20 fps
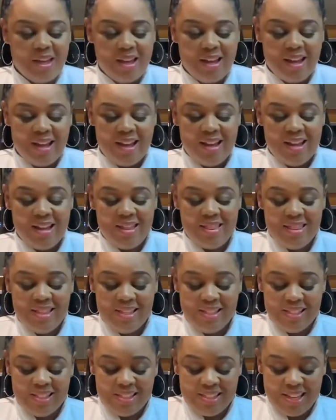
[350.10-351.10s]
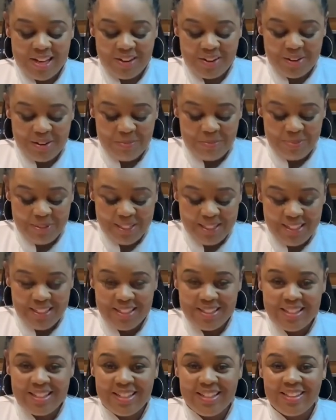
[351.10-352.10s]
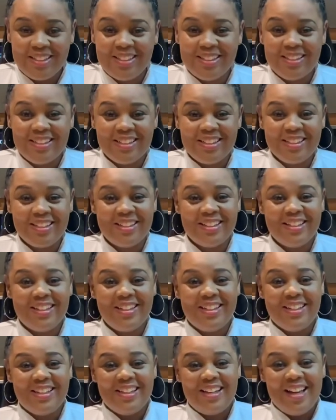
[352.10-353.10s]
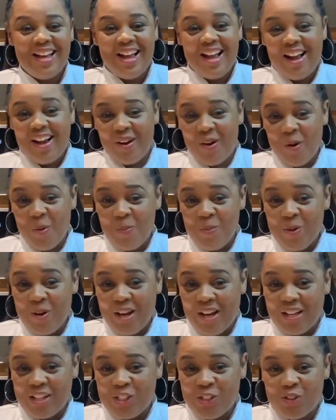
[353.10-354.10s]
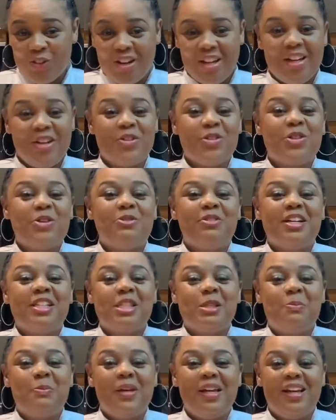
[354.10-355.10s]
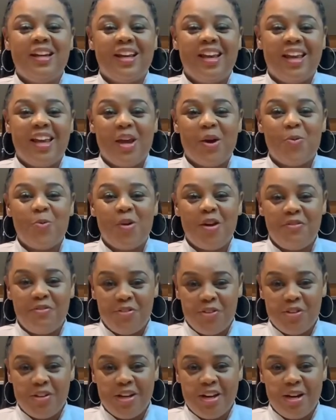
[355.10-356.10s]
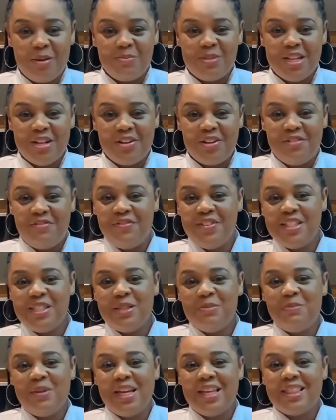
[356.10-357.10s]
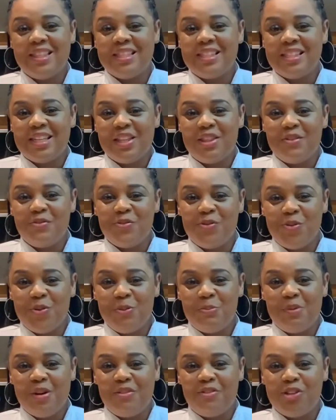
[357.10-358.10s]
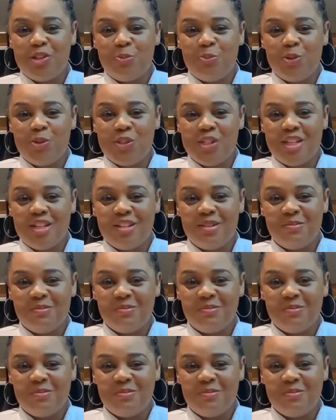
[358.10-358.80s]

And this is our completed dish. I hope you guys try out the recipe, and I can't wait for you to come down and visit me at the Southern Food and Beverage Museum.